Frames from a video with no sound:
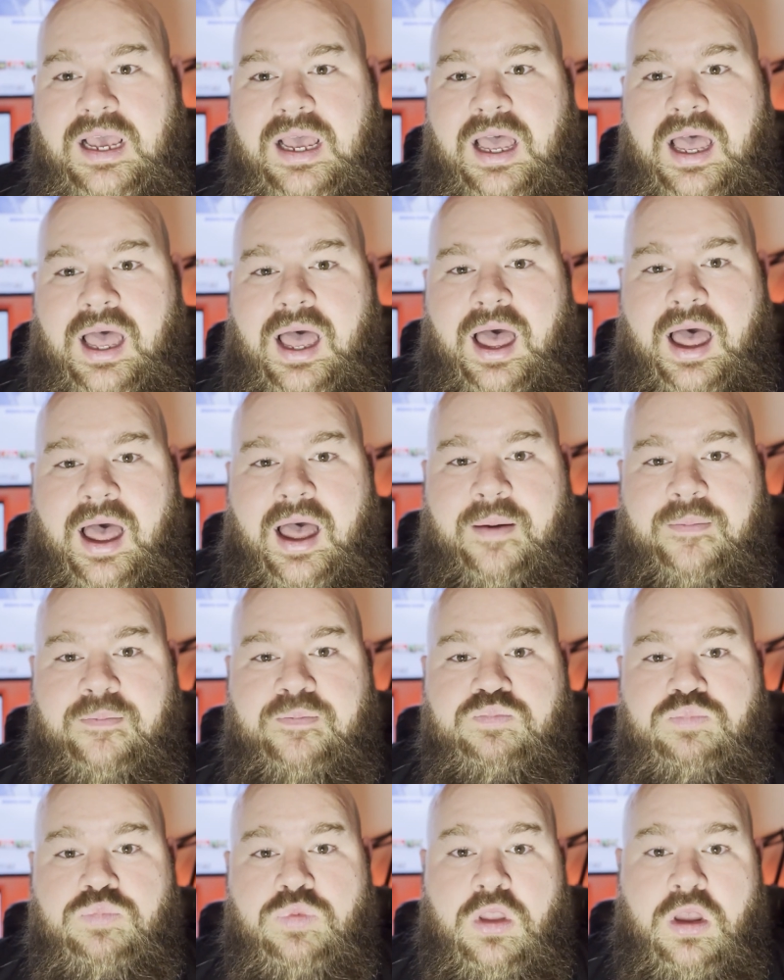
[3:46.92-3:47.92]

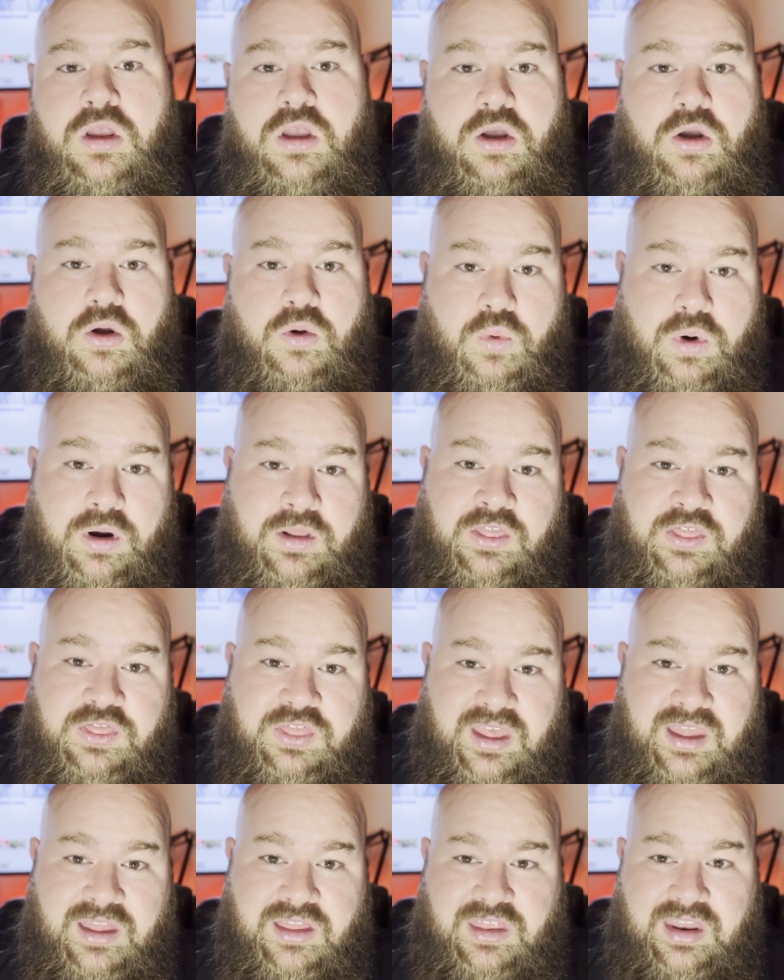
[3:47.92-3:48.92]
One of the
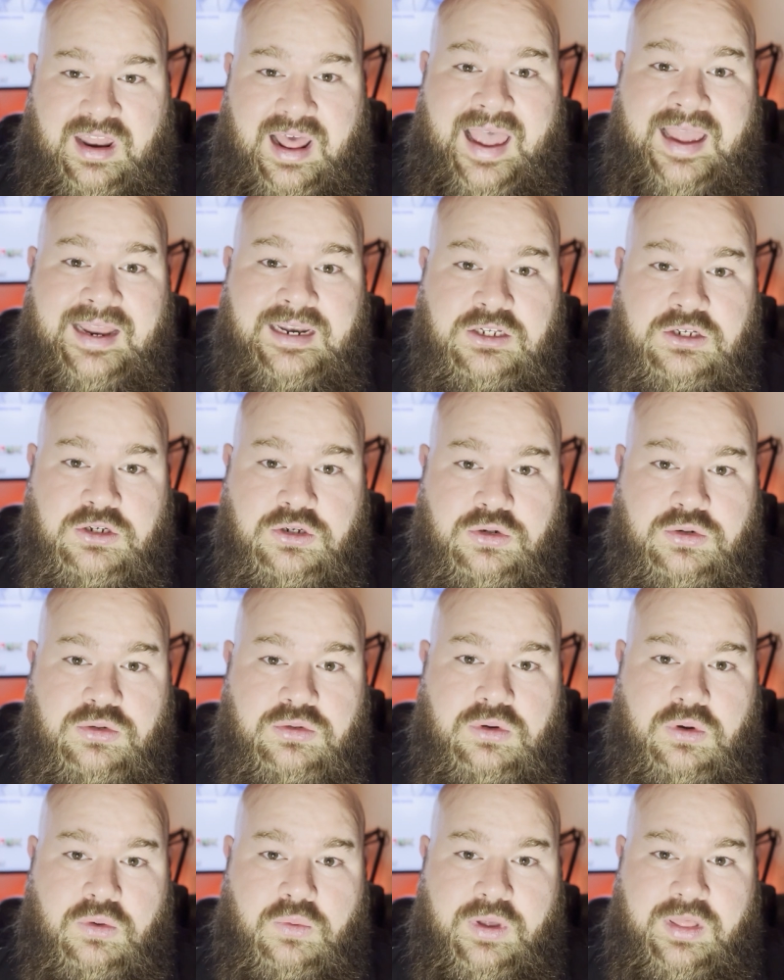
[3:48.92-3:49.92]
things that I do
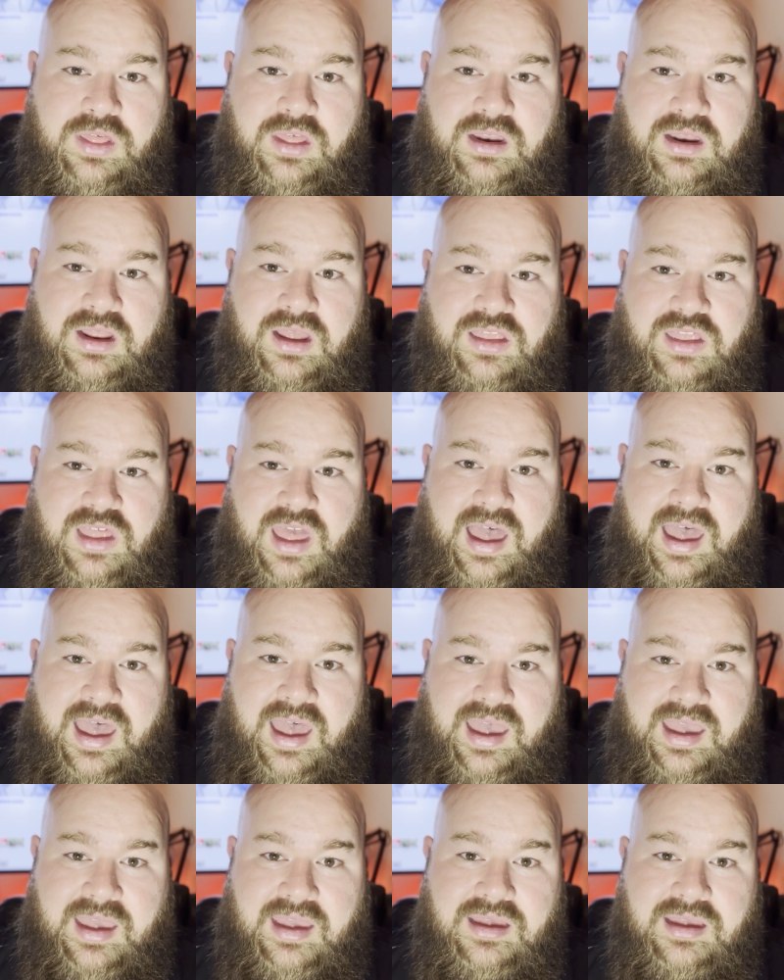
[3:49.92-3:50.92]
with it is
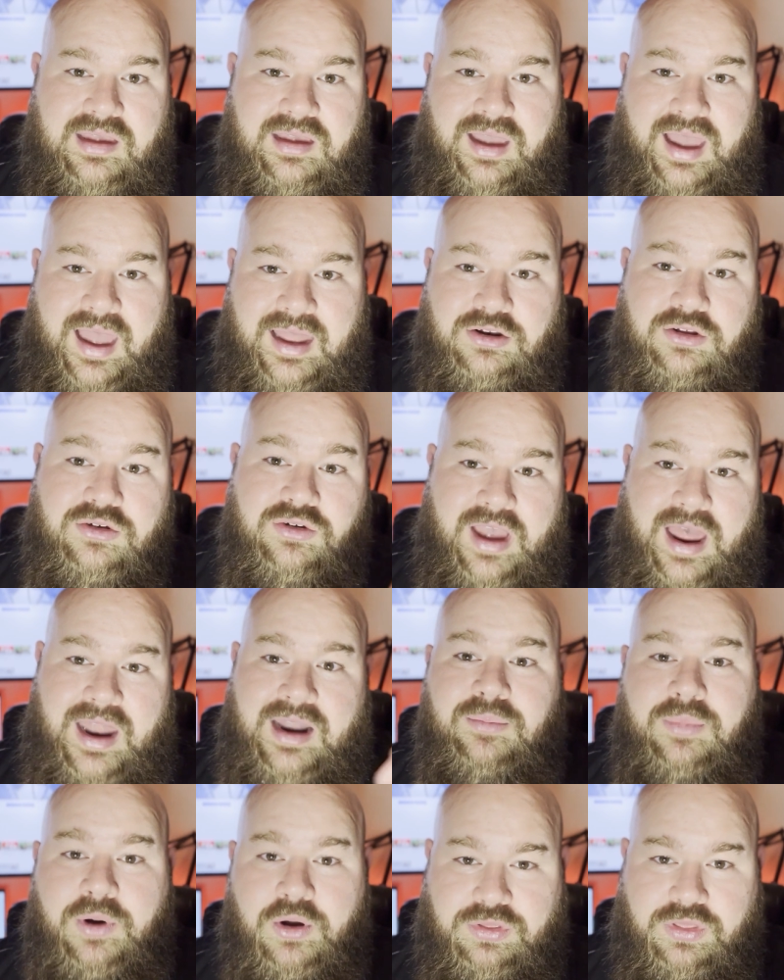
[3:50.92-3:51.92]
I do
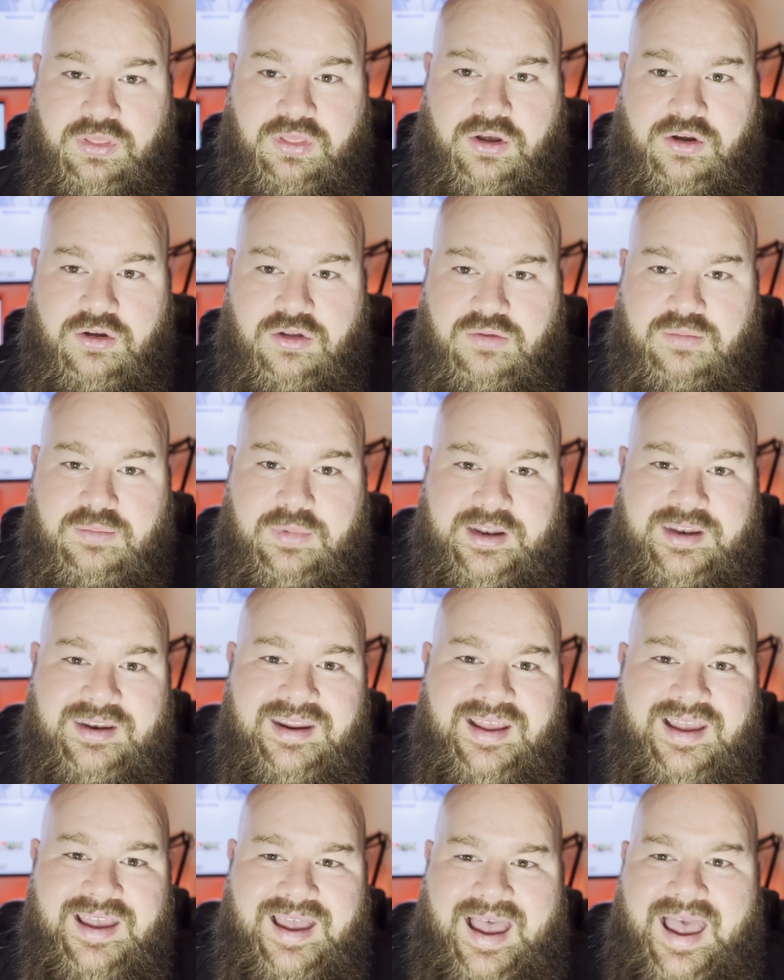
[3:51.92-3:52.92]
kind of both of those, but
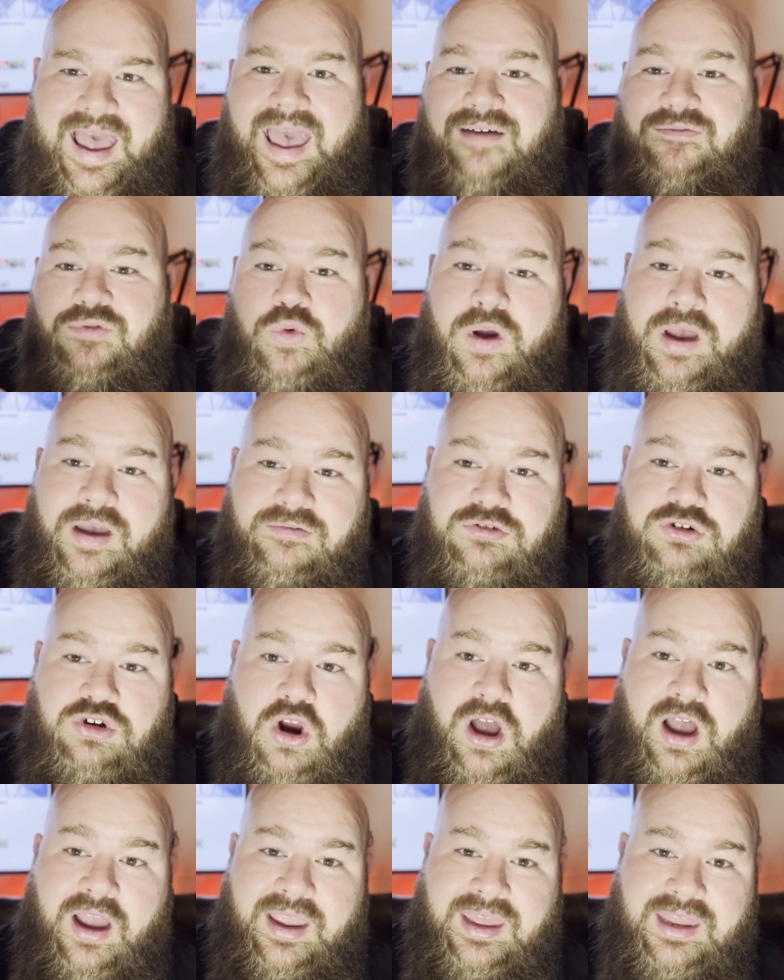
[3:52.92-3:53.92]
I have a way of
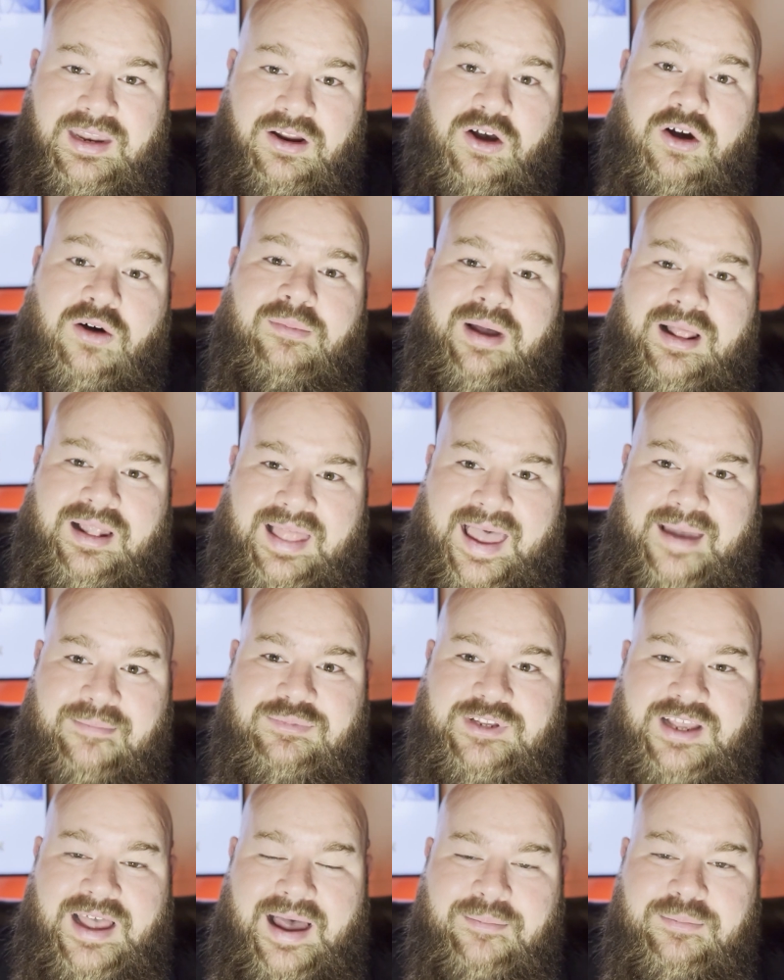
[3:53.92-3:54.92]
drawing it on my
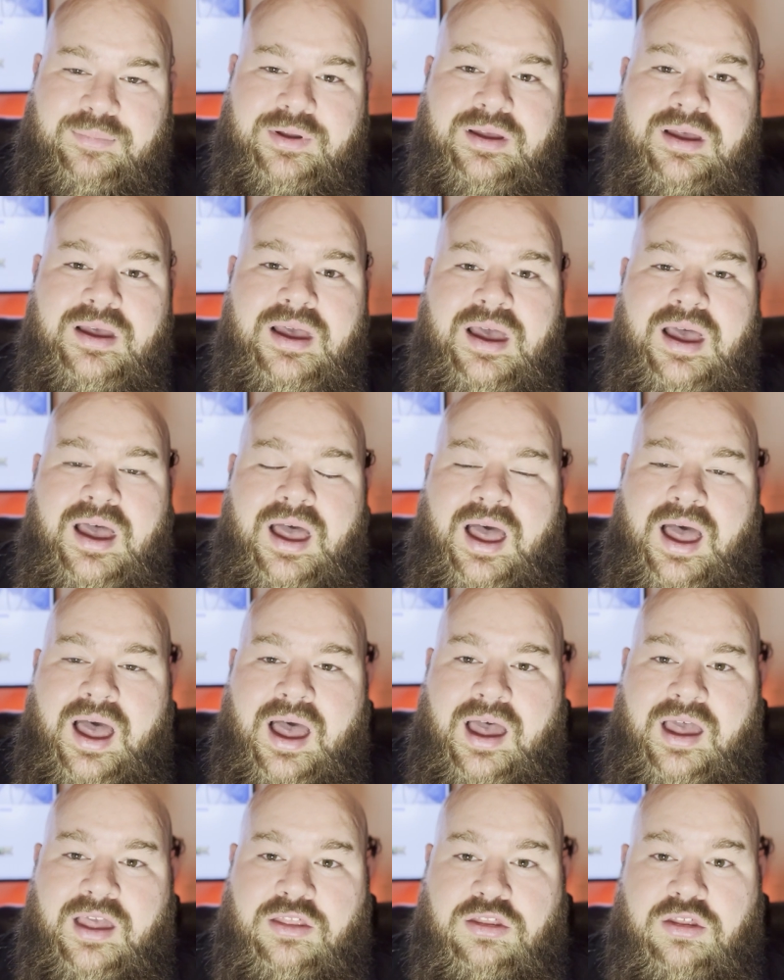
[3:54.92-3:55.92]
laptop
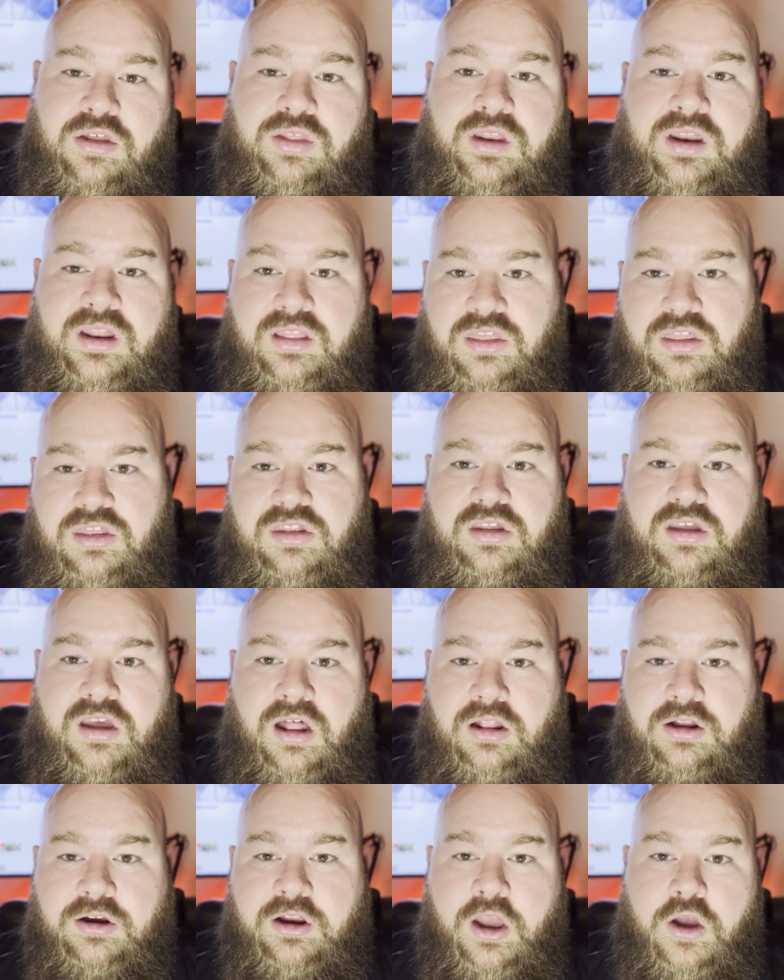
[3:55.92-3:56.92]
so that it's
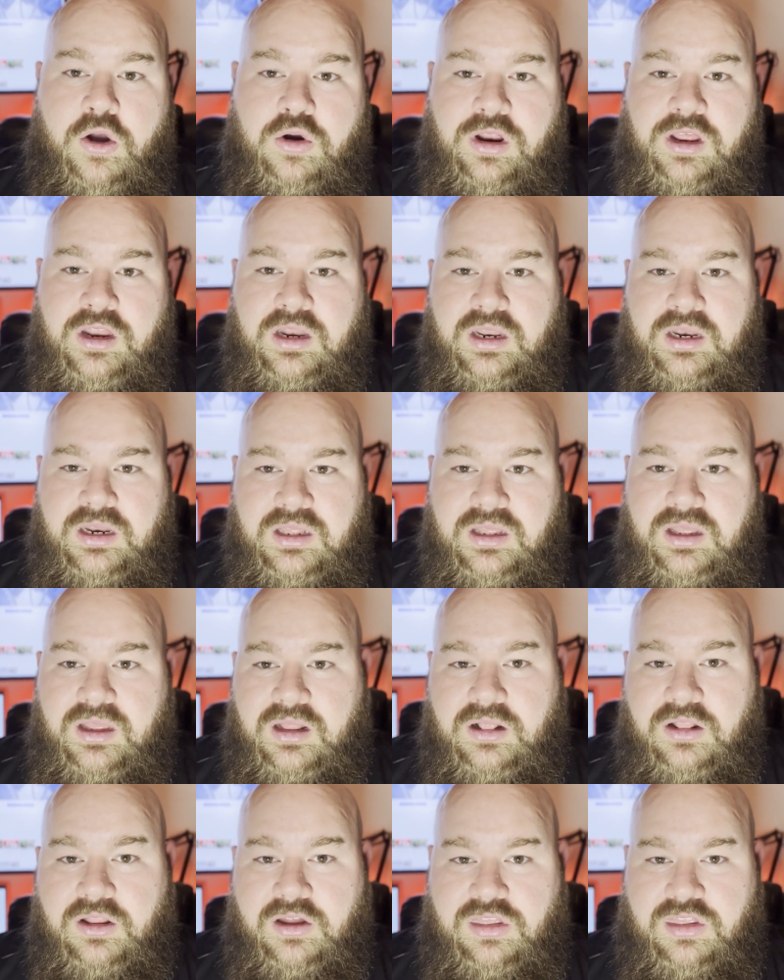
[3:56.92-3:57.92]
color-coded and
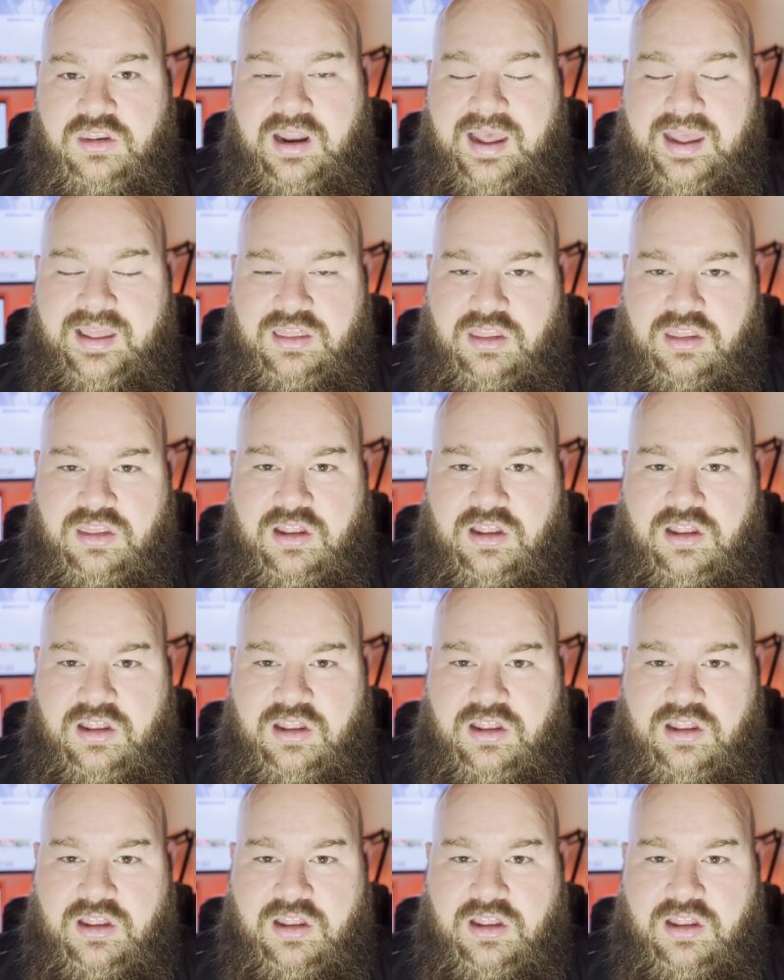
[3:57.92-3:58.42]
it looks nice.